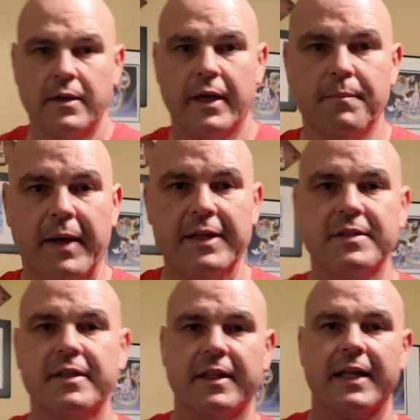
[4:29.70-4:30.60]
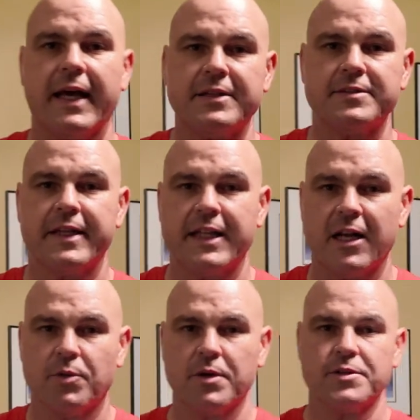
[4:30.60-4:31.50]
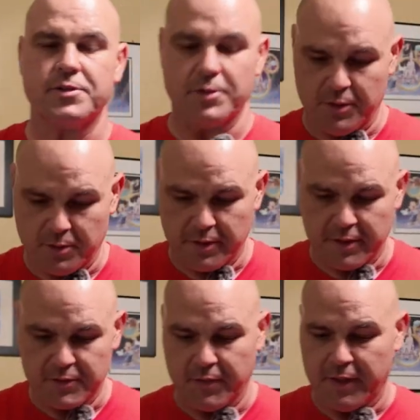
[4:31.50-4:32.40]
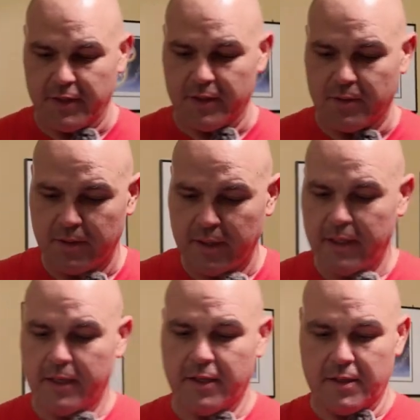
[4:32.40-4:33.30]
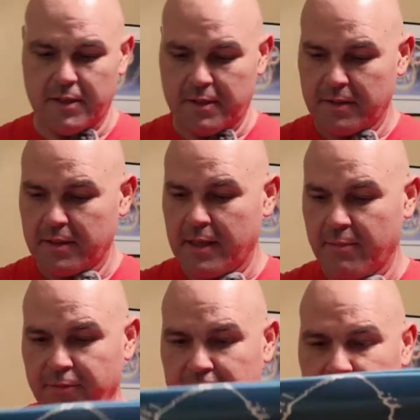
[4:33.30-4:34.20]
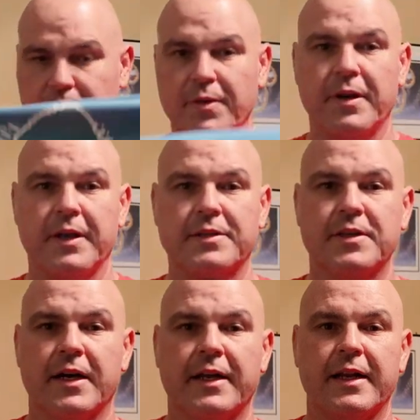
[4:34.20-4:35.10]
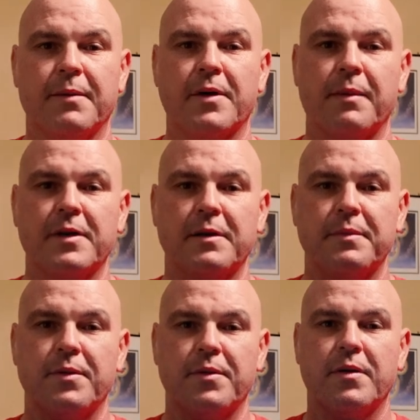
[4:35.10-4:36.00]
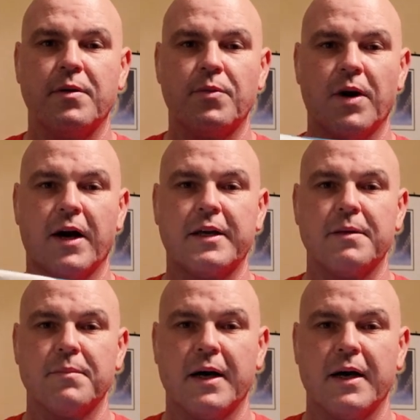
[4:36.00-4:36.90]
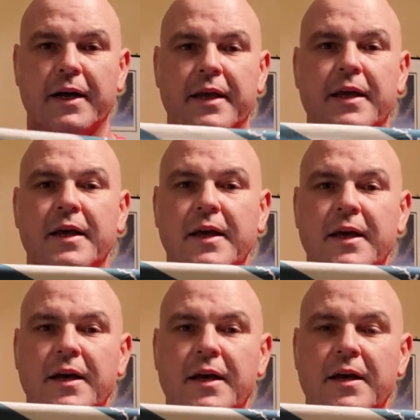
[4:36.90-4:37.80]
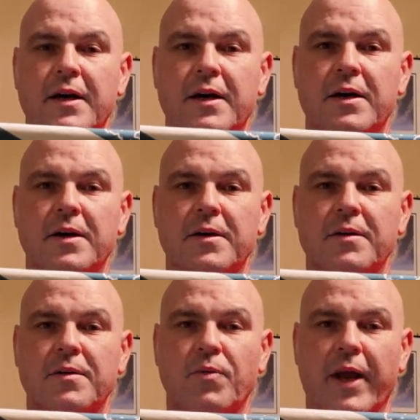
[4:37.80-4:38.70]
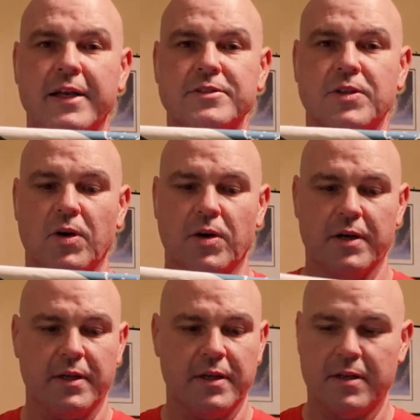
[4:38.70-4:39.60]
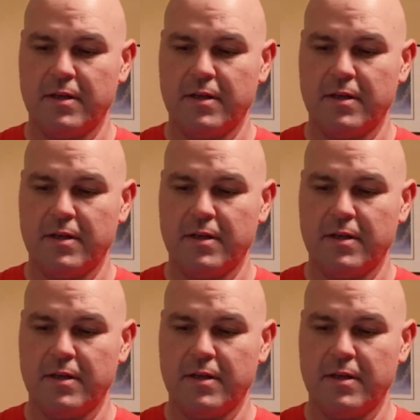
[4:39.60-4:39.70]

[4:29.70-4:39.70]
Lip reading: And basically the last thing that I want to show you on this video, I'm very, very excited. I'm going to be rocking my rash guard